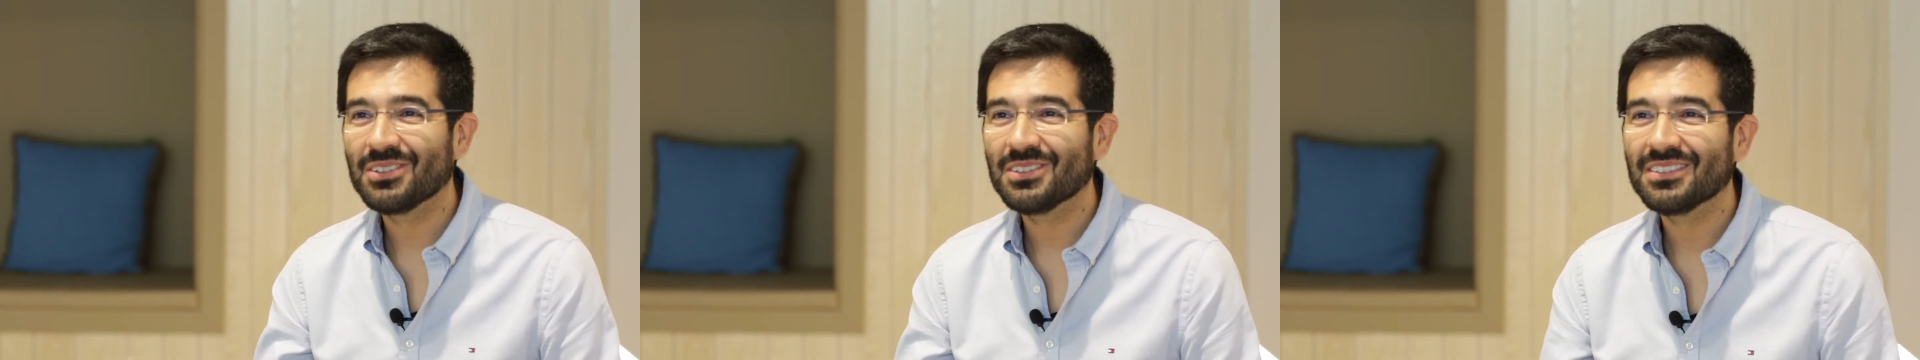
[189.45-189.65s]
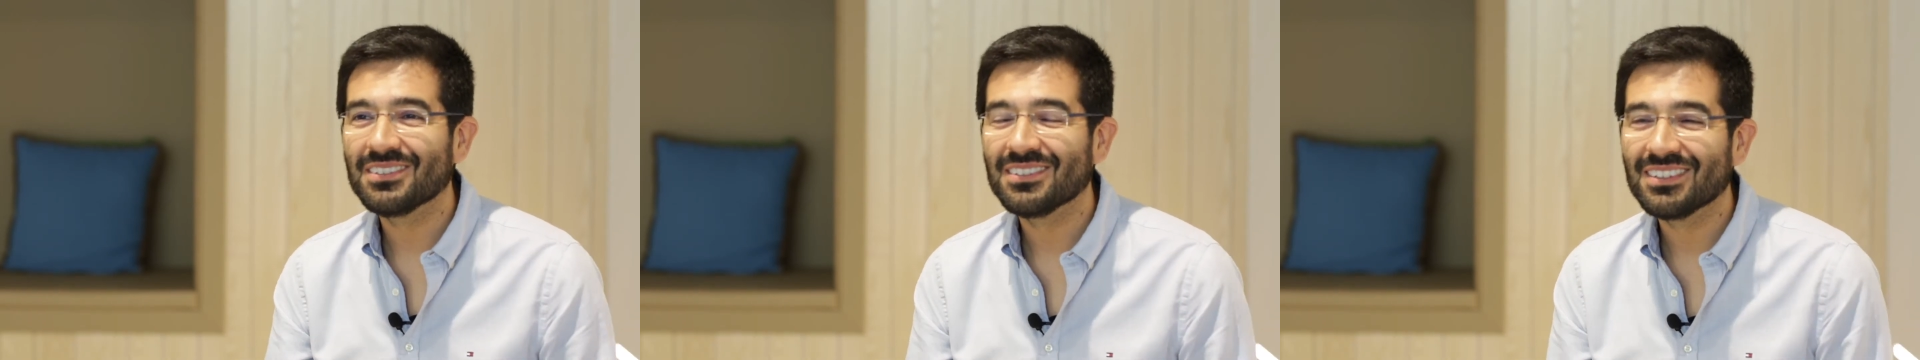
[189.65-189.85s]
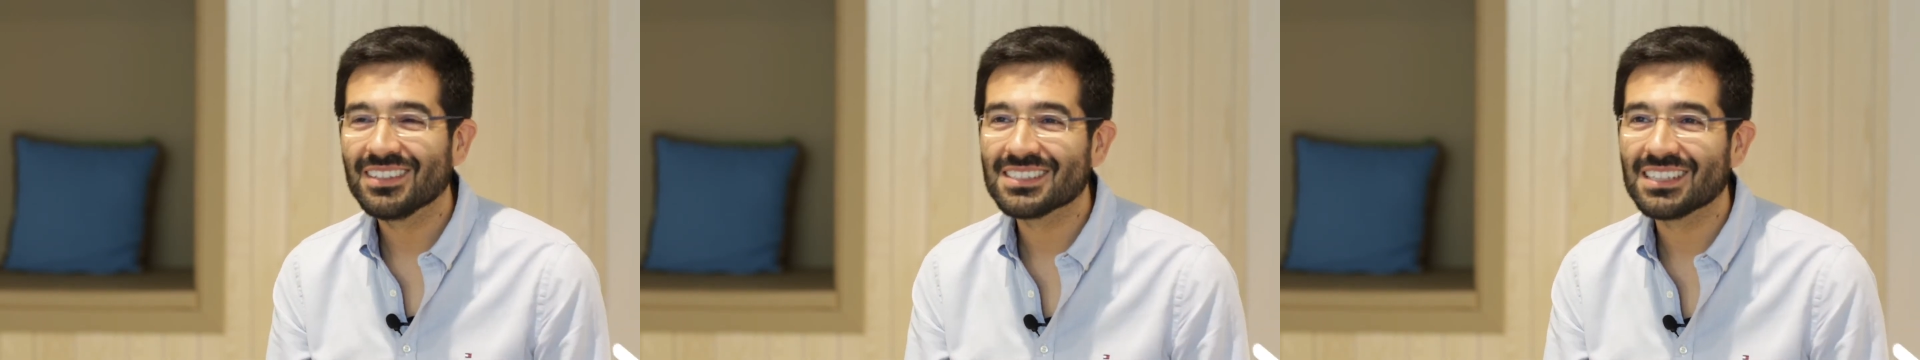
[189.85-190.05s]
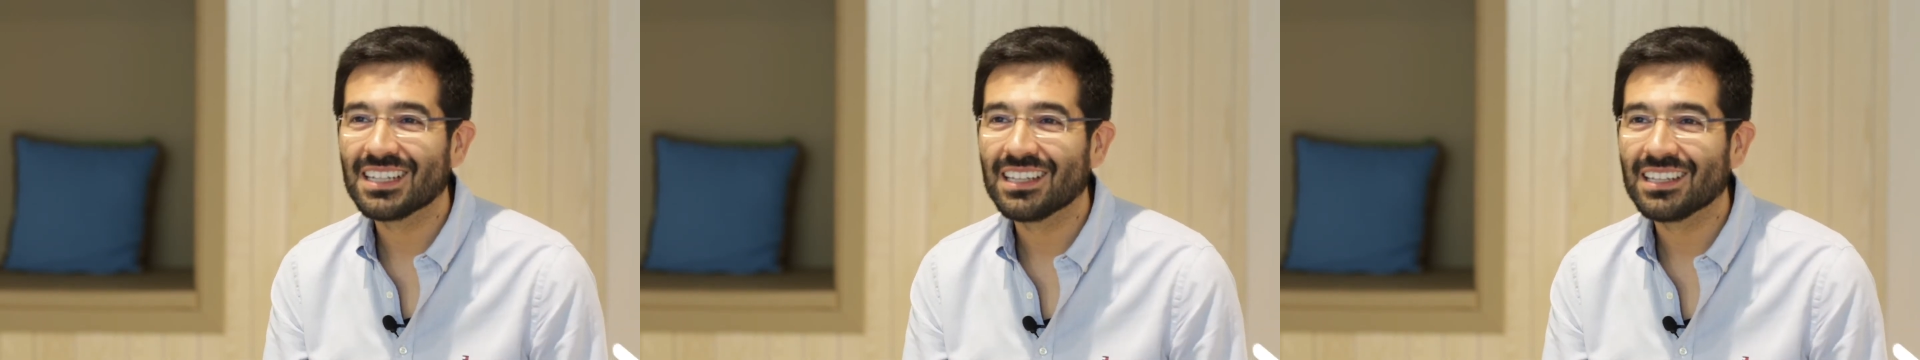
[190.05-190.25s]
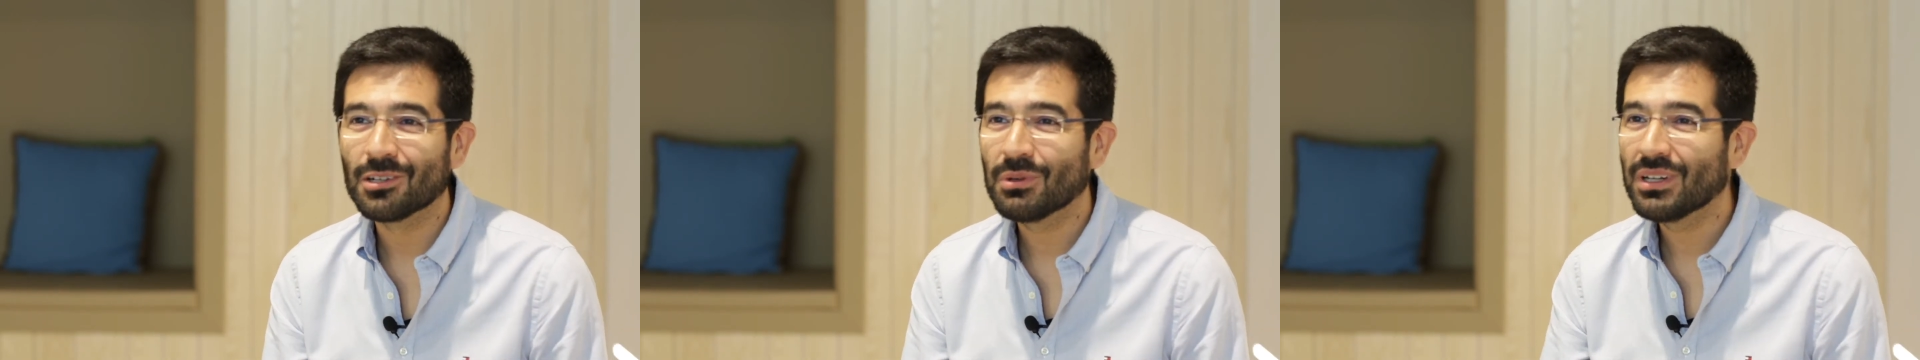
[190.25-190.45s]
or the
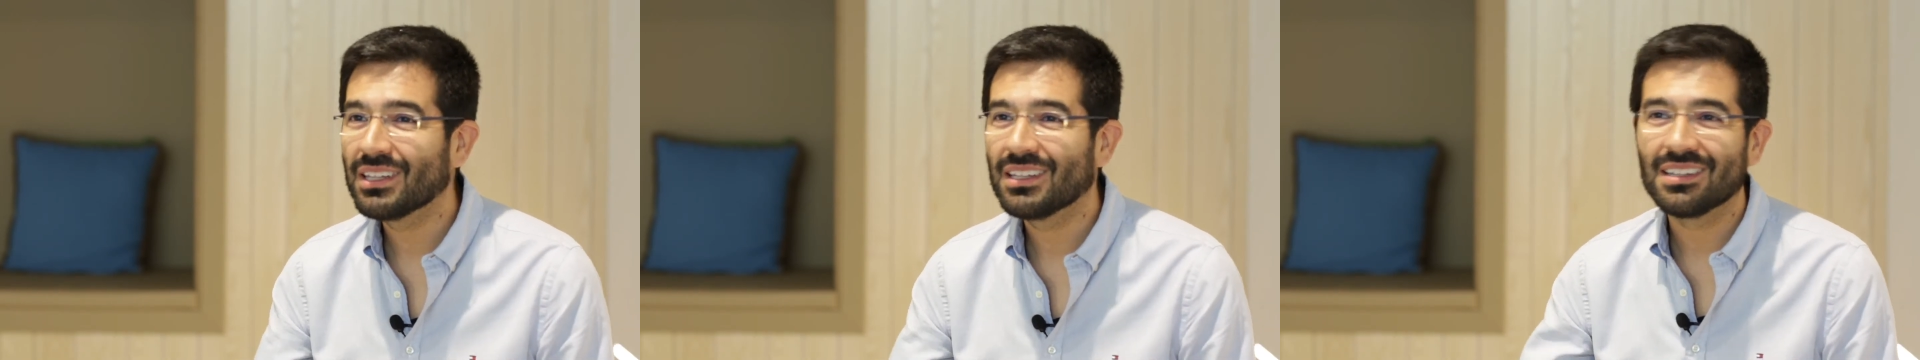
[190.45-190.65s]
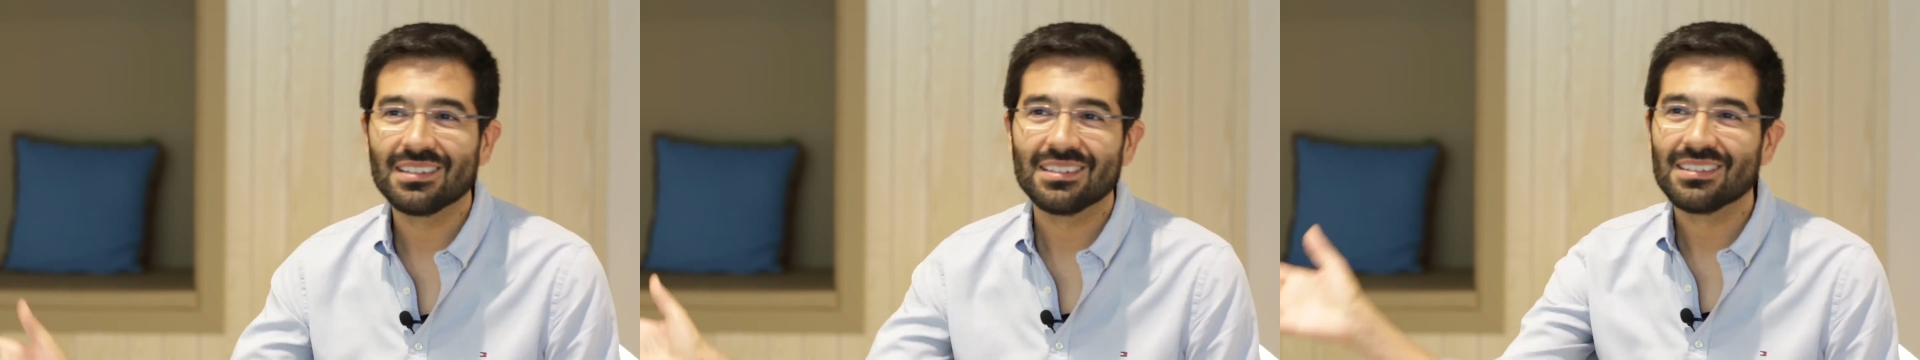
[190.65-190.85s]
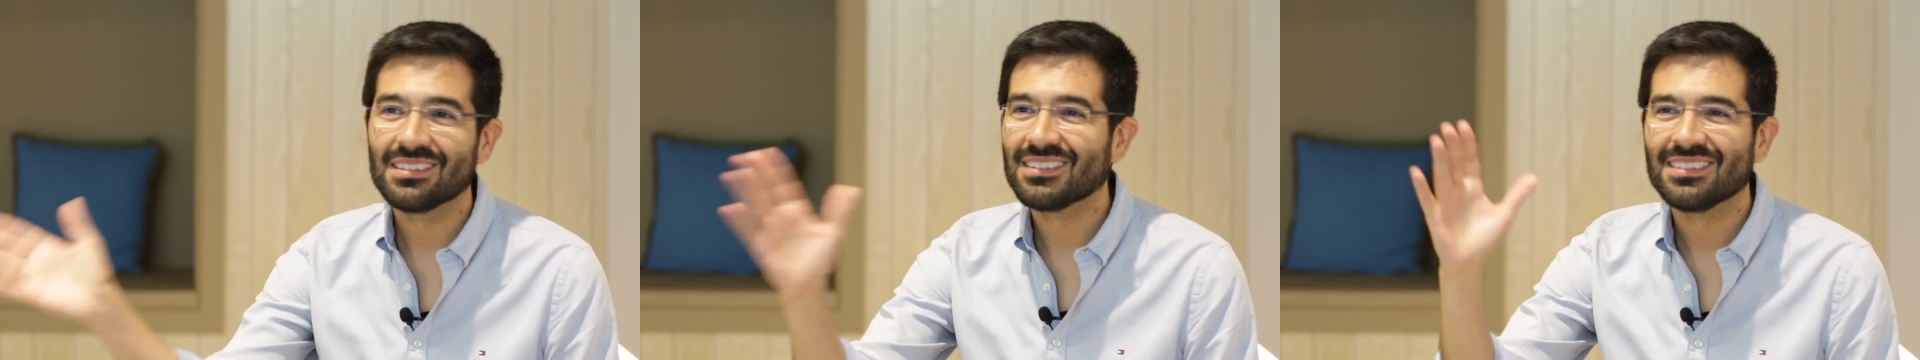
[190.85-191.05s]
idea is not quite